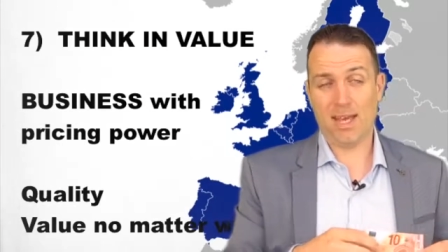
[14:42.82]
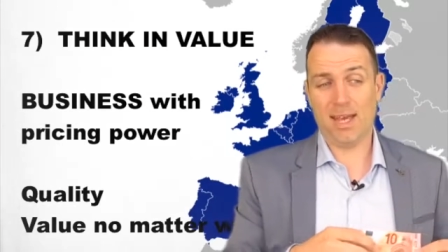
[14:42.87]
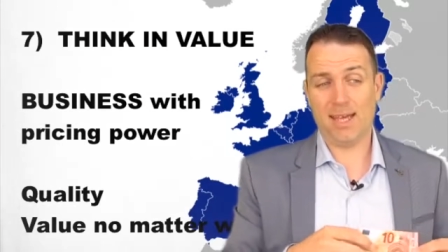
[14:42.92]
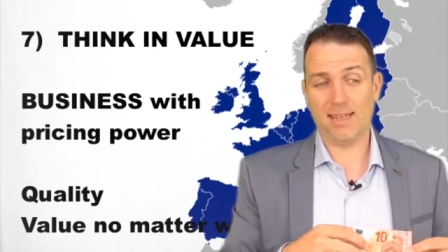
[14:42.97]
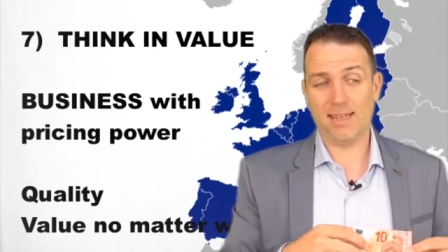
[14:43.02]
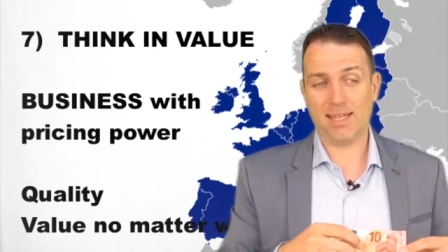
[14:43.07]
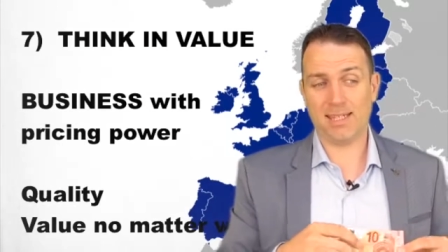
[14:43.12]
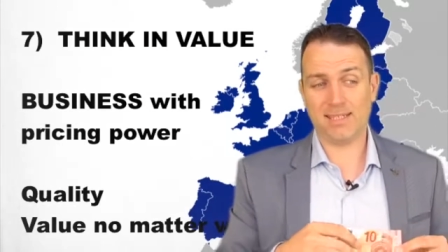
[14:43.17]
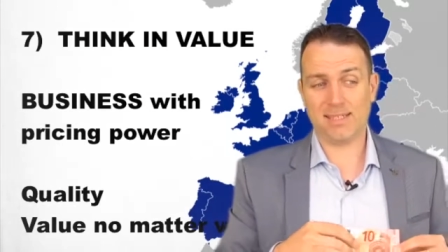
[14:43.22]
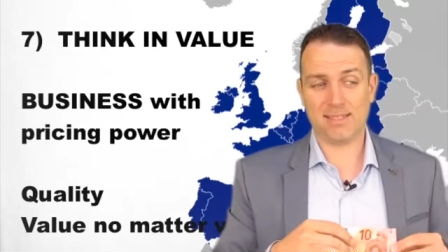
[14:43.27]

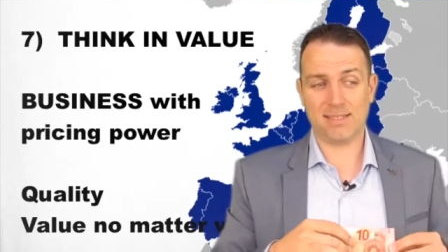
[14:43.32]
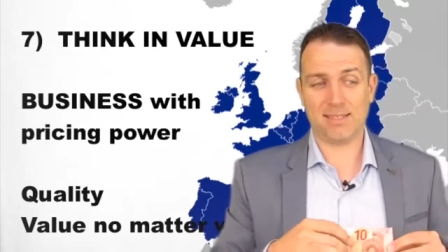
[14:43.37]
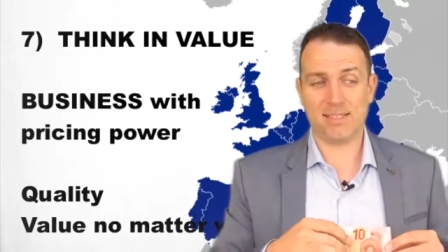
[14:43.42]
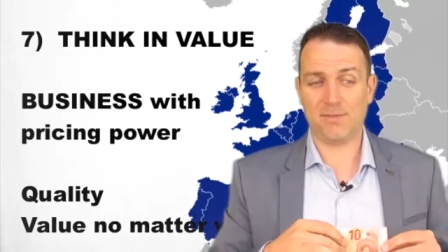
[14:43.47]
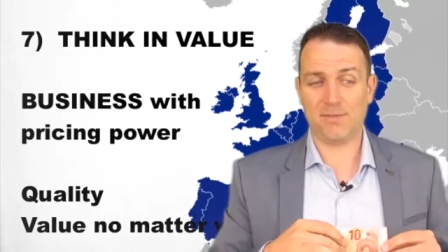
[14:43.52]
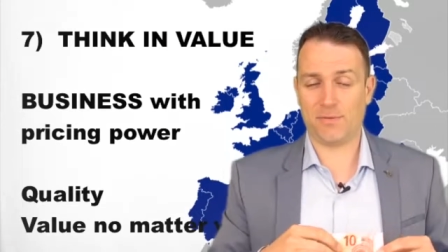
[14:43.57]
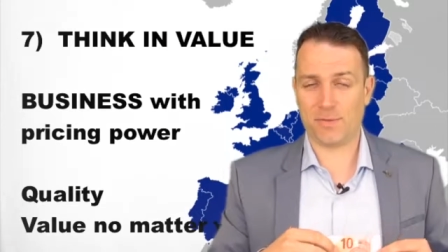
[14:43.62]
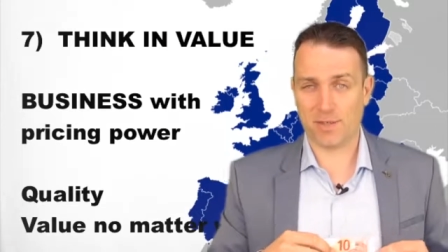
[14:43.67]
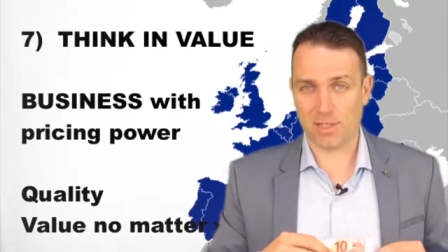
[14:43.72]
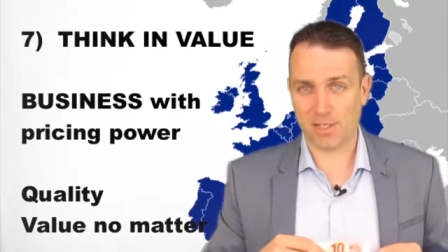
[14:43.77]
And that's a
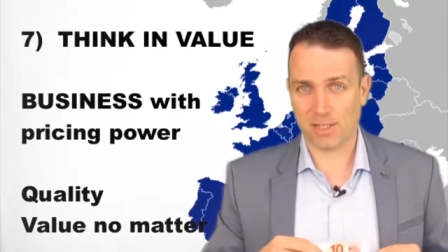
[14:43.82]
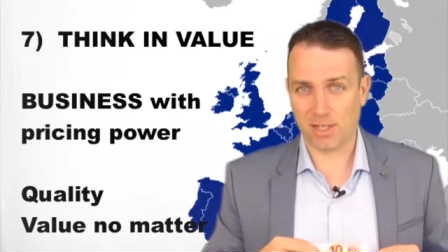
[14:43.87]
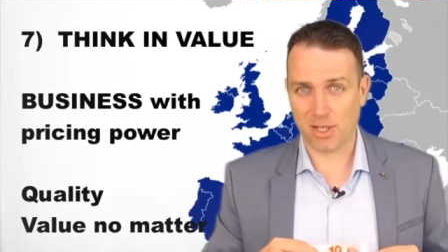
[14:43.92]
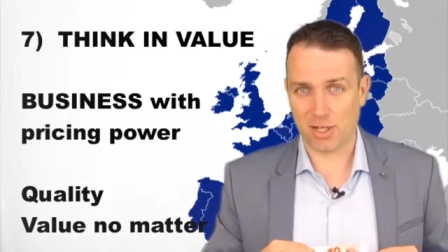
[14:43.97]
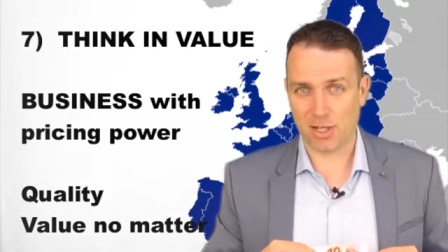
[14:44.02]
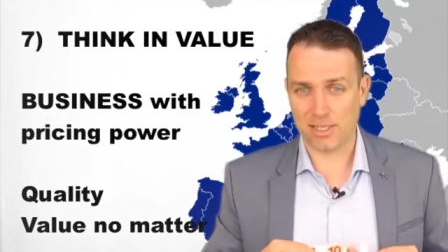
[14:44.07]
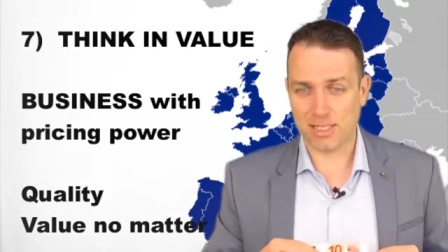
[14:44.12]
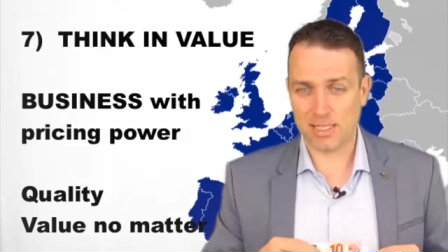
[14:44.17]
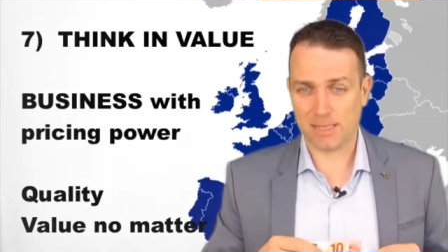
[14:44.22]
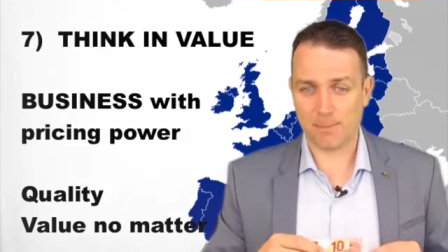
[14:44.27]
different
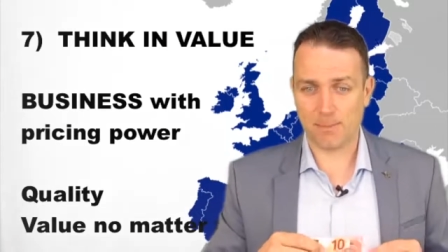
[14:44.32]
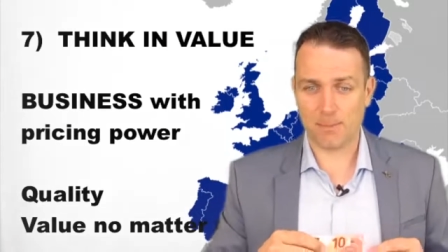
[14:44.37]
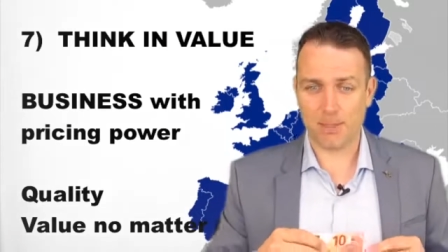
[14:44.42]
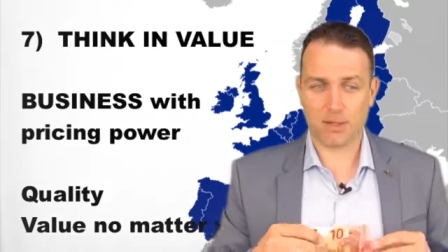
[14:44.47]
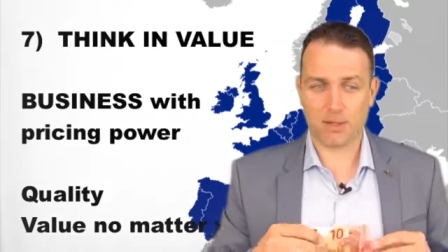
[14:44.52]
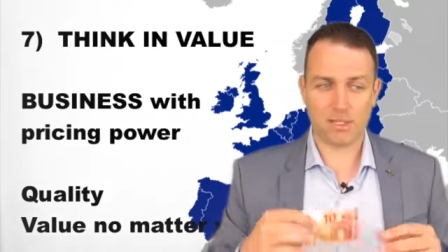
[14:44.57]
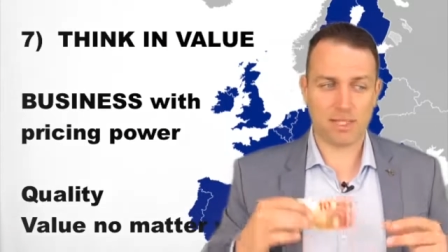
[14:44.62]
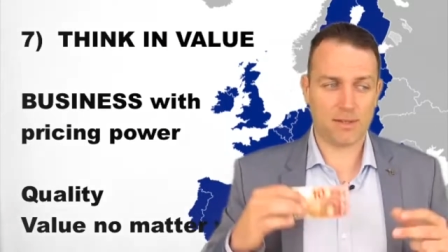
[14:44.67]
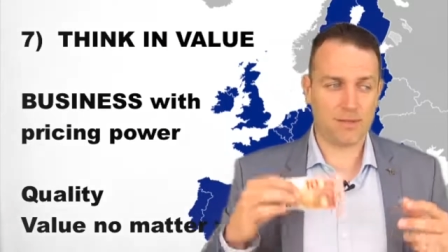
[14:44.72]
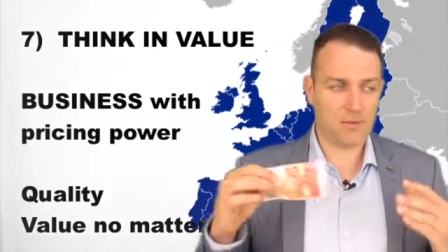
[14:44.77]
concept
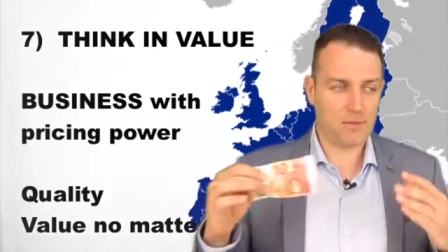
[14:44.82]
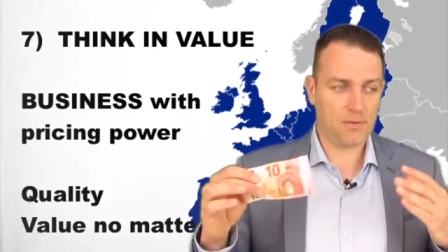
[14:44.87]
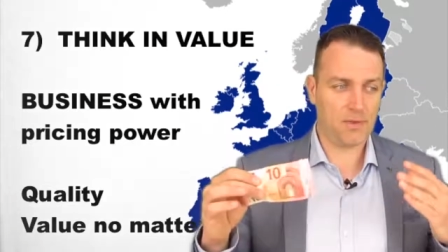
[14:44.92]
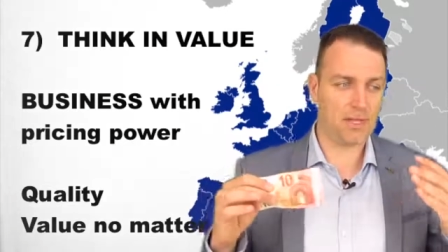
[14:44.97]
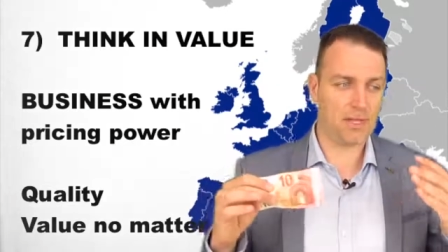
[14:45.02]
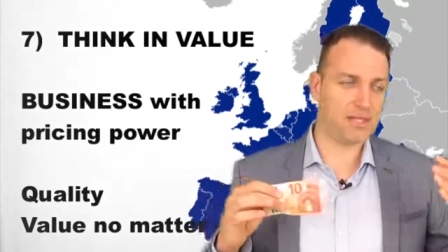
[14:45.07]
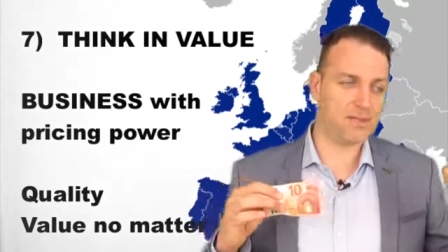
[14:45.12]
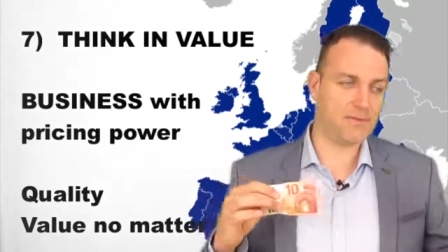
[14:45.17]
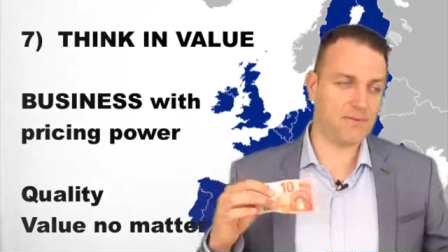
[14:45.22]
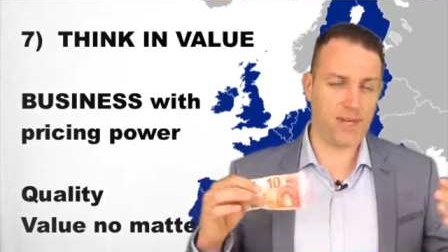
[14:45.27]
because
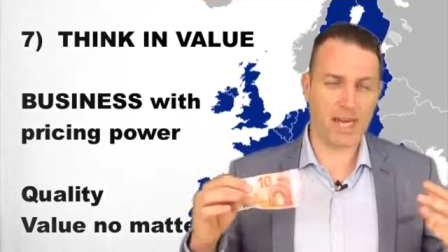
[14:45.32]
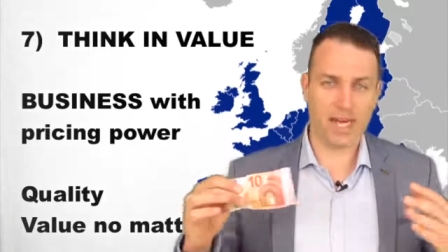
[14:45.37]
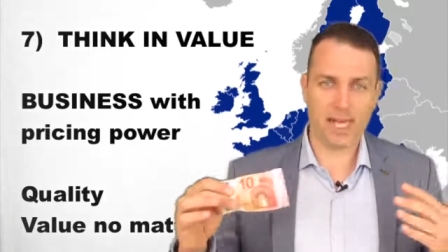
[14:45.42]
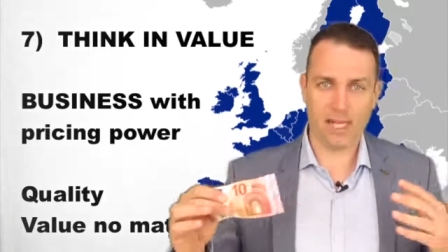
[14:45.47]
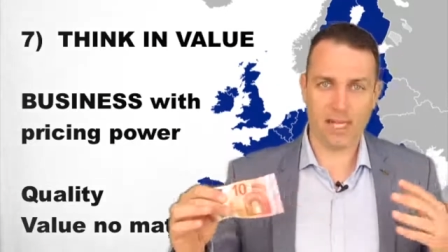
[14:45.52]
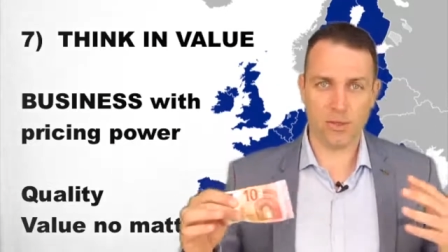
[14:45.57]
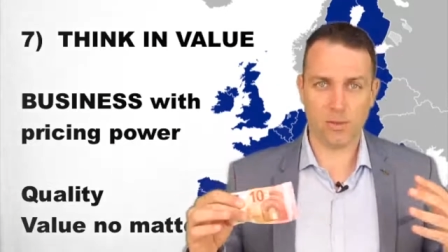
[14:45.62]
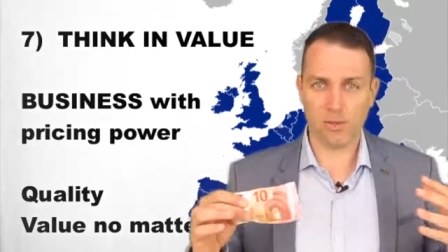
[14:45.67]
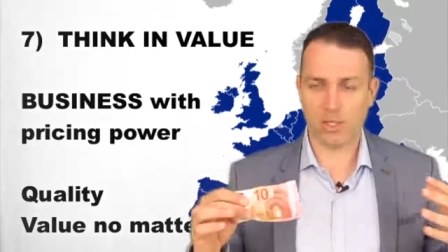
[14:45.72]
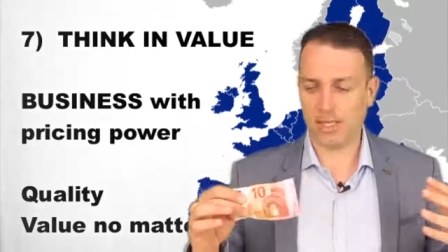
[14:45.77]
everything is
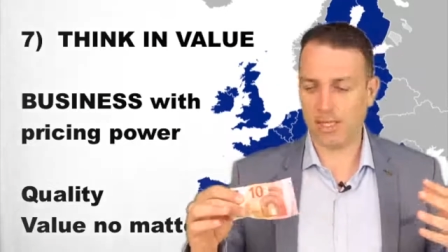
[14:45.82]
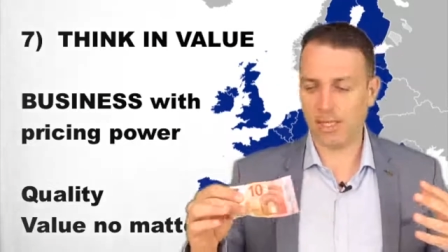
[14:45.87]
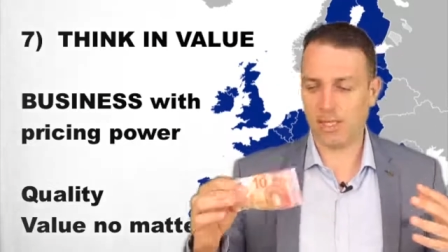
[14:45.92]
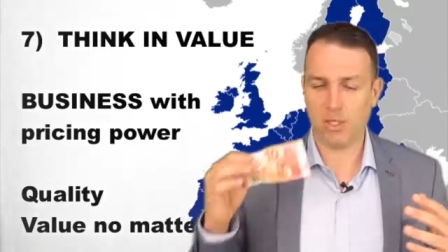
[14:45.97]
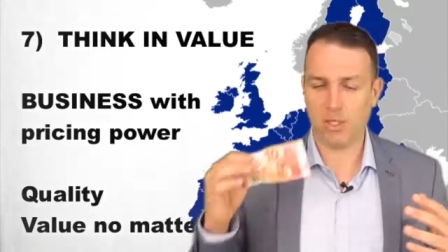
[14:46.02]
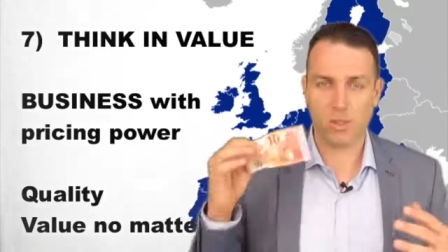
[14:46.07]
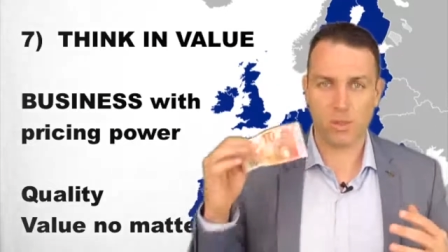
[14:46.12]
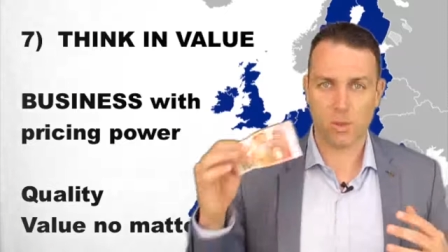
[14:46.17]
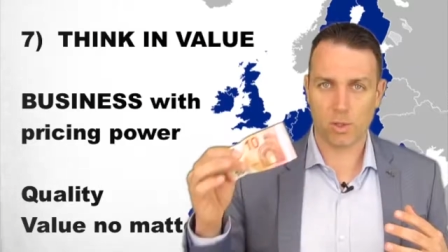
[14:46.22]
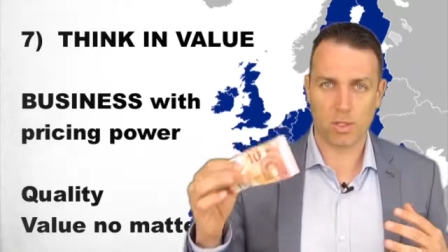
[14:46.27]
valued
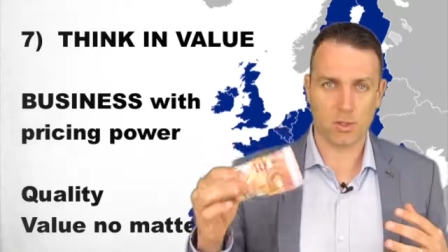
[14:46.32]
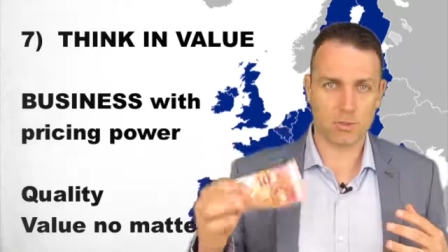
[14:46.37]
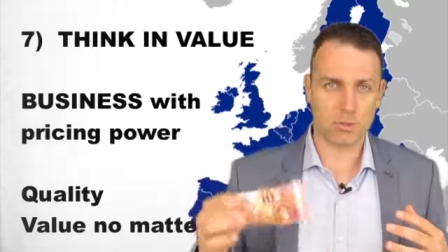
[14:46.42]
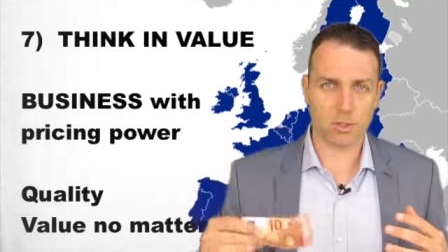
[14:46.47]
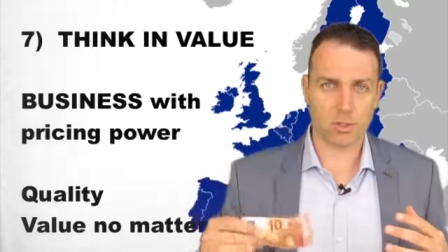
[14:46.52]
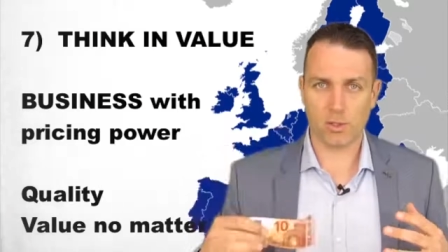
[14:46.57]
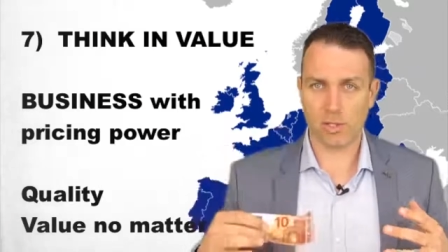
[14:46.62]
in euros.